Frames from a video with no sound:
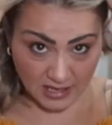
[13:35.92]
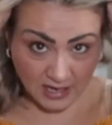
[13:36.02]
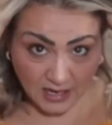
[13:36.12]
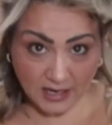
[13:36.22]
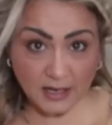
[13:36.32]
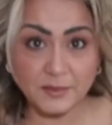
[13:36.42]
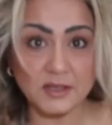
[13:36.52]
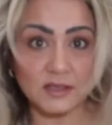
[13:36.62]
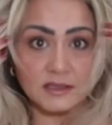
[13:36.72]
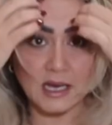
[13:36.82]
hair
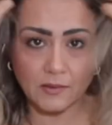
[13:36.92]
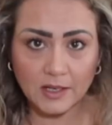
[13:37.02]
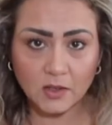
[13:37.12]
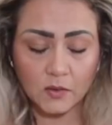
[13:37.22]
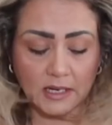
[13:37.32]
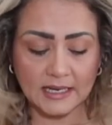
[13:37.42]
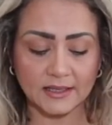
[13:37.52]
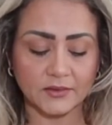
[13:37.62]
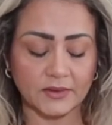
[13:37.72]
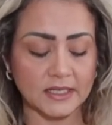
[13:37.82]
because now I look like a
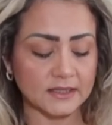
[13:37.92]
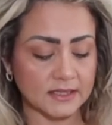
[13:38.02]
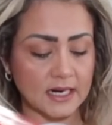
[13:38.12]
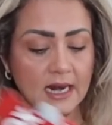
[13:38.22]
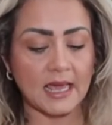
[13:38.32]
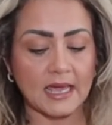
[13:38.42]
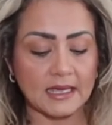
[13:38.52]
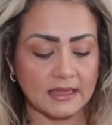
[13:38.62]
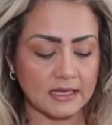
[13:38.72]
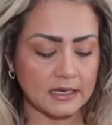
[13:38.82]
crazy
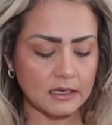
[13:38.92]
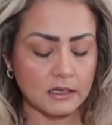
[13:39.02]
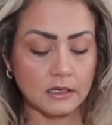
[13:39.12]
lady.